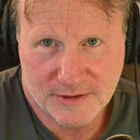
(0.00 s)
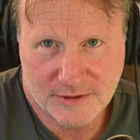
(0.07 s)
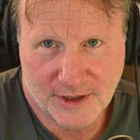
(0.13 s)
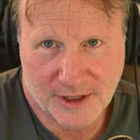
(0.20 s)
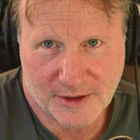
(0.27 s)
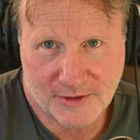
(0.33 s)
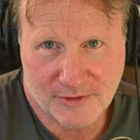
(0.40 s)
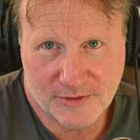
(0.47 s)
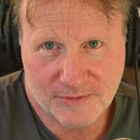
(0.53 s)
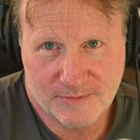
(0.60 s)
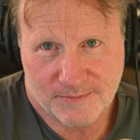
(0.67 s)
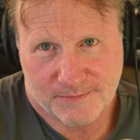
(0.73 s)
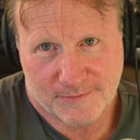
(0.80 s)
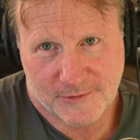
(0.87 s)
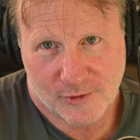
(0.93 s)
like
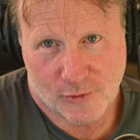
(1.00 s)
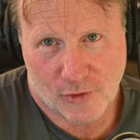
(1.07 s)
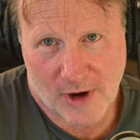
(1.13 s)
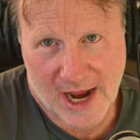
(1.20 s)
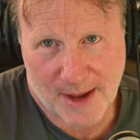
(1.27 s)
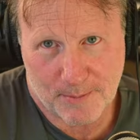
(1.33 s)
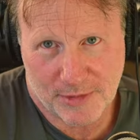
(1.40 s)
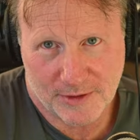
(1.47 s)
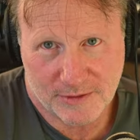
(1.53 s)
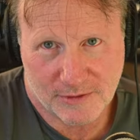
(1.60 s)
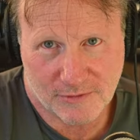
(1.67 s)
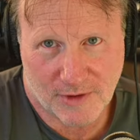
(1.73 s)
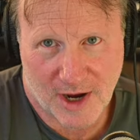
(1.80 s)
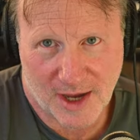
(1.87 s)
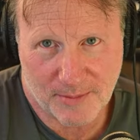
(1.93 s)
crap,
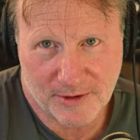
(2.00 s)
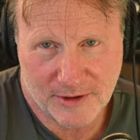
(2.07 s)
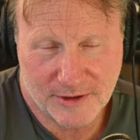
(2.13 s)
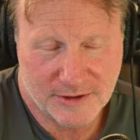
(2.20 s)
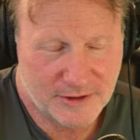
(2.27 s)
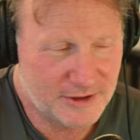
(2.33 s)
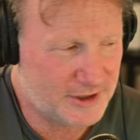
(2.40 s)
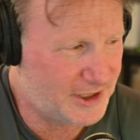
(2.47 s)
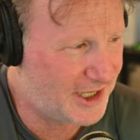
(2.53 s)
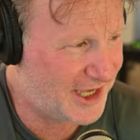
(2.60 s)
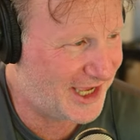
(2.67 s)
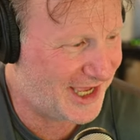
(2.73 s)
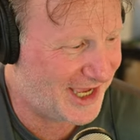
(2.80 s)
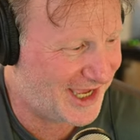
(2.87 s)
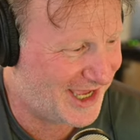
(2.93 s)
Grok.
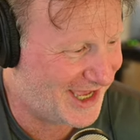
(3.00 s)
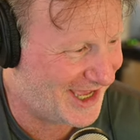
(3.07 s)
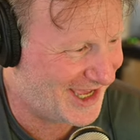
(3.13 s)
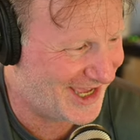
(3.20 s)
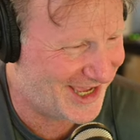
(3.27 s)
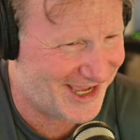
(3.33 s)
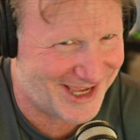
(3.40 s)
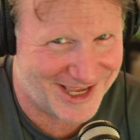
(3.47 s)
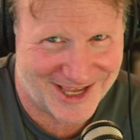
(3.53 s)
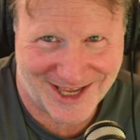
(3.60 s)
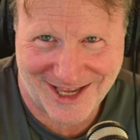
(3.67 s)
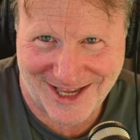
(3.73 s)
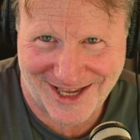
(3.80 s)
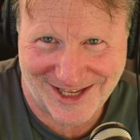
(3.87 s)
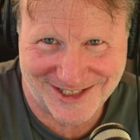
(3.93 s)

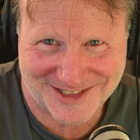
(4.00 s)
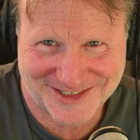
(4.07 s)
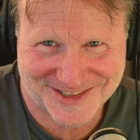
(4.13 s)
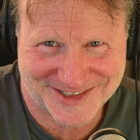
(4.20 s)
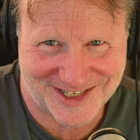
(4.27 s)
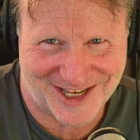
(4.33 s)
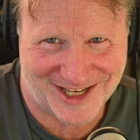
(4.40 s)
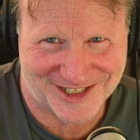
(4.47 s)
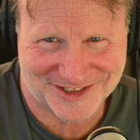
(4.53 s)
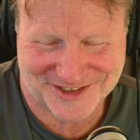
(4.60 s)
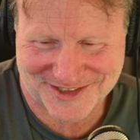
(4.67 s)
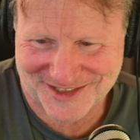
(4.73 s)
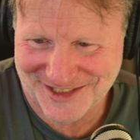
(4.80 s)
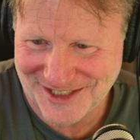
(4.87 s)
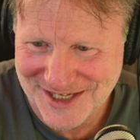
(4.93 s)
It
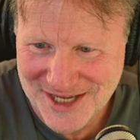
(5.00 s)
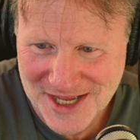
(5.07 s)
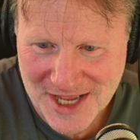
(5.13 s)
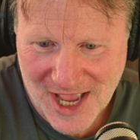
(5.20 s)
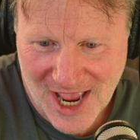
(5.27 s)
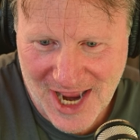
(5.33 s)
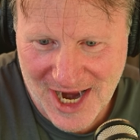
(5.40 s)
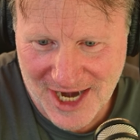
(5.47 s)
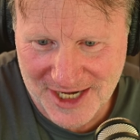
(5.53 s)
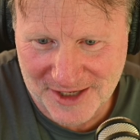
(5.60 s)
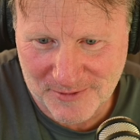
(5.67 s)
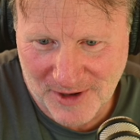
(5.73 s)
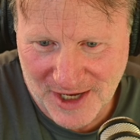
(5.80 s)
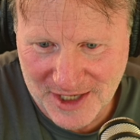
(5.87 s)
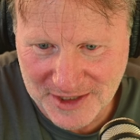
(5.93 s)
sucks.
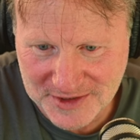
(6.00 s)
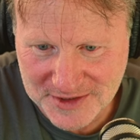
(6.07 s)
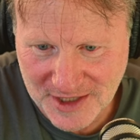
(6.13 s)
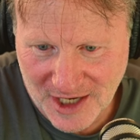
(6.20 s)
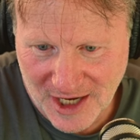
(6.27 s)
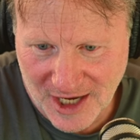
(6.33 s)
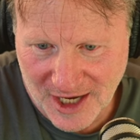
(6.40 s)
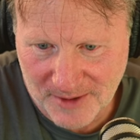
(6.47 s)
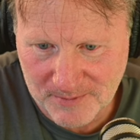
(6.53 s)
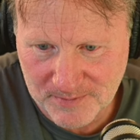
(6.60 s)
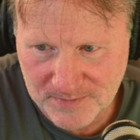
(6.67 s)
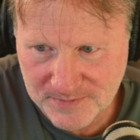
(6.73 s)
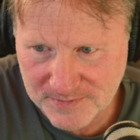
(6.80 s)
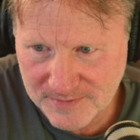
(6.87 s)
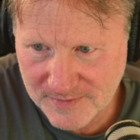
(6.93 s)
Anyways,
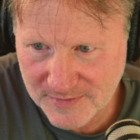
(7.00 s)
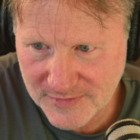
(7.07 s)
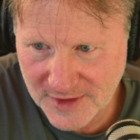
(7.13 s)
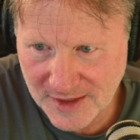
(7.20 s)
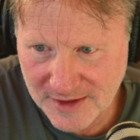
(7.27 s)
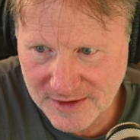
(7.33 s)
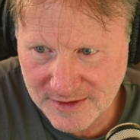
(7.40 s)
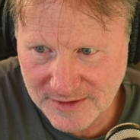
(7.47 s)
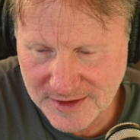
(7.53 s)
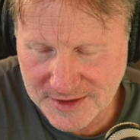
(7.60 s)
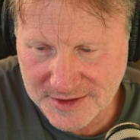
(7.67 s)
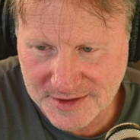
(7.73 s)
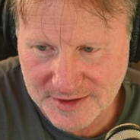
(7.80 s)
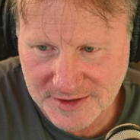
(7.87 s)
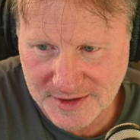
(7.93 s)

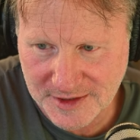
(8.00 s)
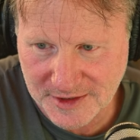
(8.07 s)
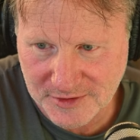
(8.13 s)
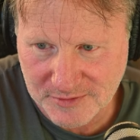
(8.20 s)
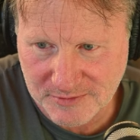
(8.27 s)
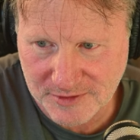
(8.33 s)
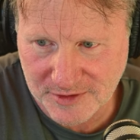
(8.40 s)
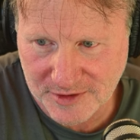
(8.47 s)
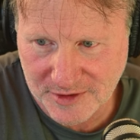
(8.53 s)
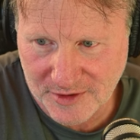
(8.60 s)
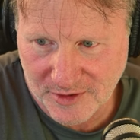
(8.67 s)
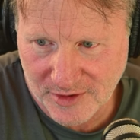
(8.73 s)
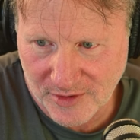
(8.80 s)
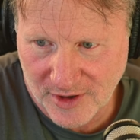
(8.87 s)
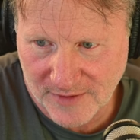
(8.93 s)
this is really
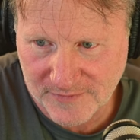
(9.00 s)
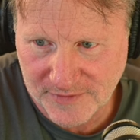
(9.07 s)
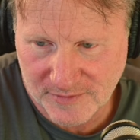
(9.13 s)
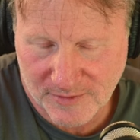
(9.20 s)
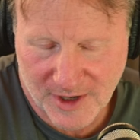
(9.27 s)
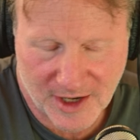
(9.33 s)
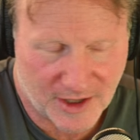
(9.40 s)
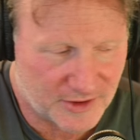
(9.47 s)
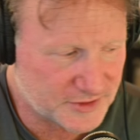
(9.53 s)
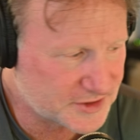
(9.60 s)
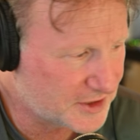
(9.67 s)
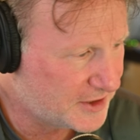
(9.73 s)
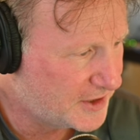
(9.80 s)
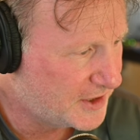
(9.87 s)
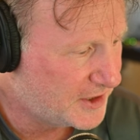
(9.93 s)
going off the
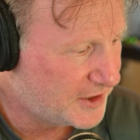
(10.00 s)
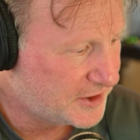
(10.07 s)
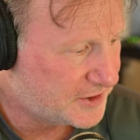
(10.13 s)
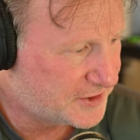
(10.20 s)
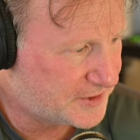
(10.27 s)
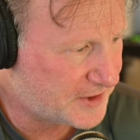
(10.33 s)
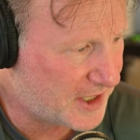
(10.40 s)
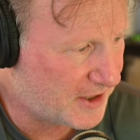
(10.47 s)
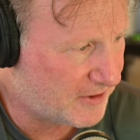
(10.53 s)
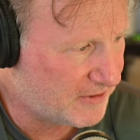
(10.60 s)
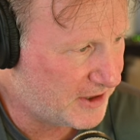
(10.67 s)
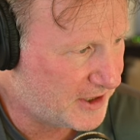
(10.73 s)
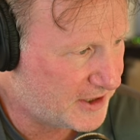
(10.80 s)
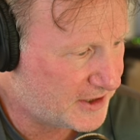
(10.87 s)
rails. So